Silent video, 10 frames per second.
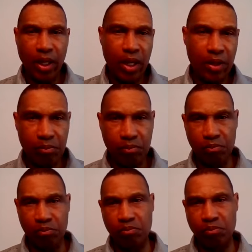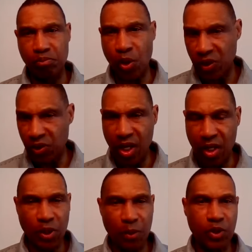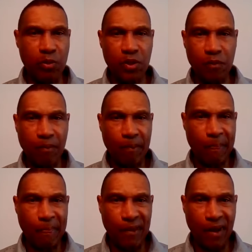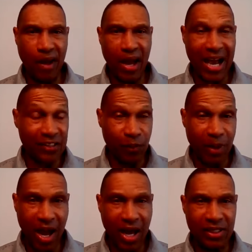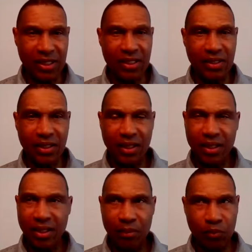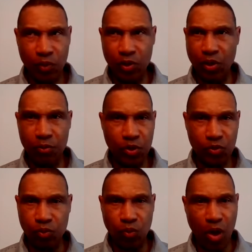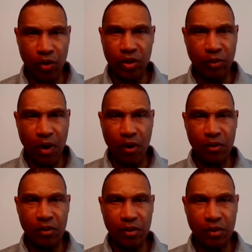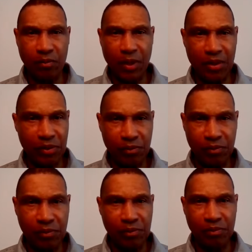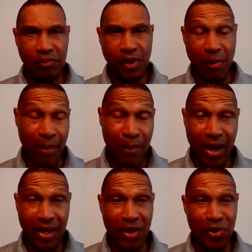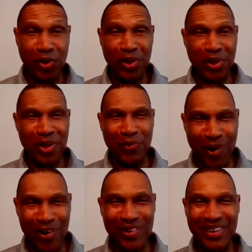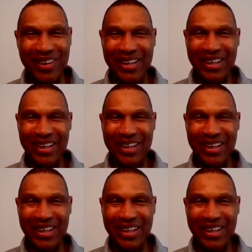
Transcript: And police comes up to me, asks for my ID. I'm just walking in the mall. In my mind, not doing anything wrong.